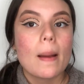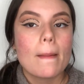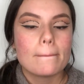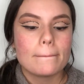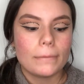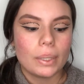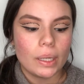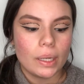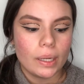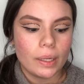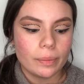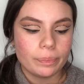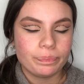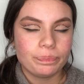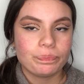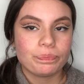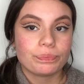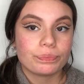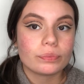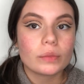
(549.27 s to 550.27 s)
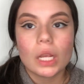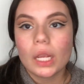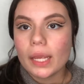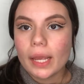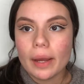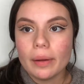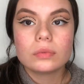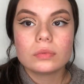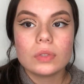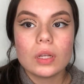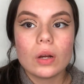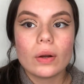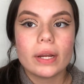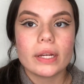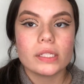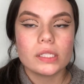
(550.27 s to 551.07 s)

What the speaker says: But yeah, okay,